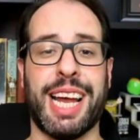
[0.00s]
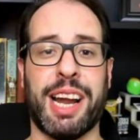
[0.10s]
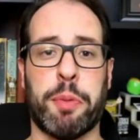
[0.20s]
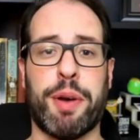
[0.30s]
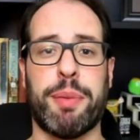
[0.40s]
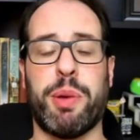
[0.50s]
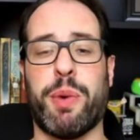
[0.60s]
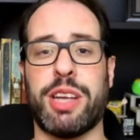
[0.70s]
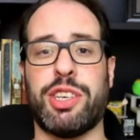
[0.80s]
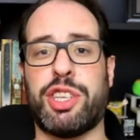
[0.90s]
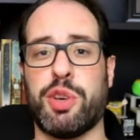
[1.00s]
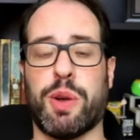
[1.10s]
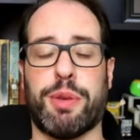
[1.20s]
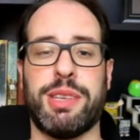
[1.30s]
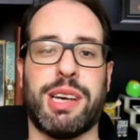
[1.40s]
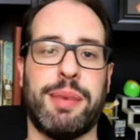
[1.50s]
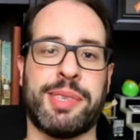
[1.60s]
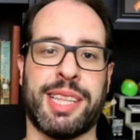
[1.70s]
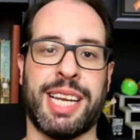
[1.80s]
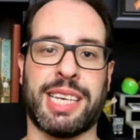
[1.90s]
and I'll probably watch it two or three times
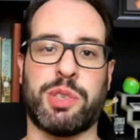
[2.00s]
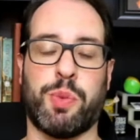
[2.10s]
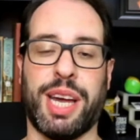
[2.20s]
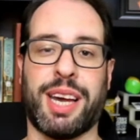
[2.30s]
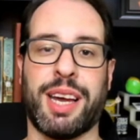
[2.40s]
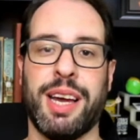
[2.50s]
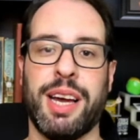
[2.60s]
in the next week